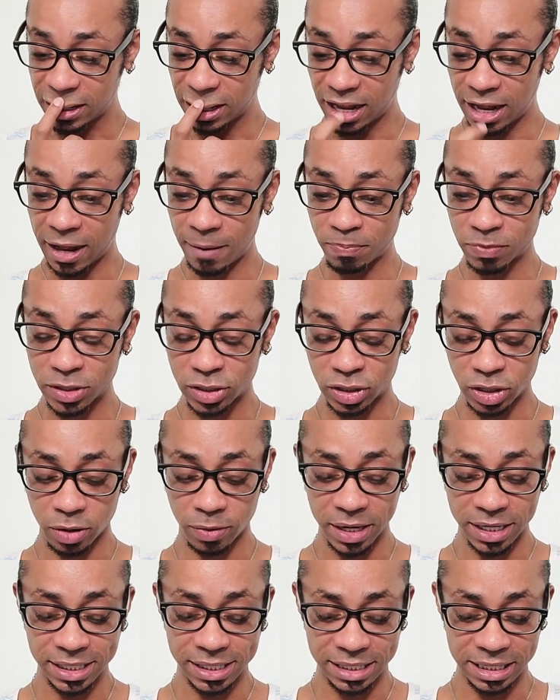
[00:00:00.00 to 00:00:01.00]
Um, so
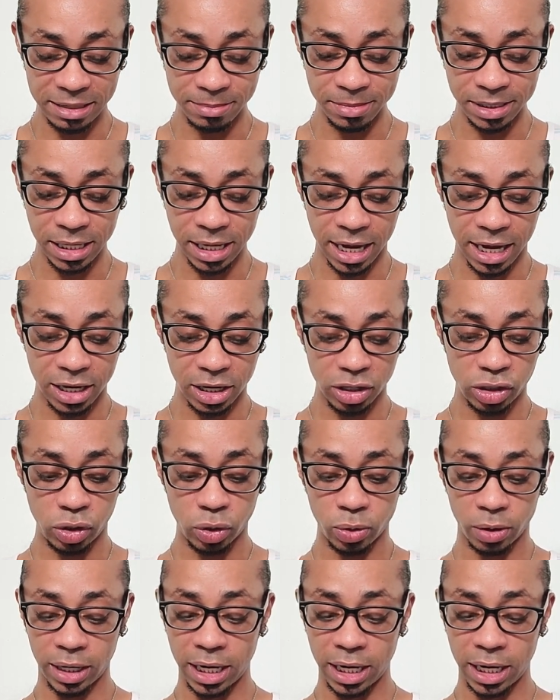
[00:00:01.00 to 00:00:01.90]
it seems like you're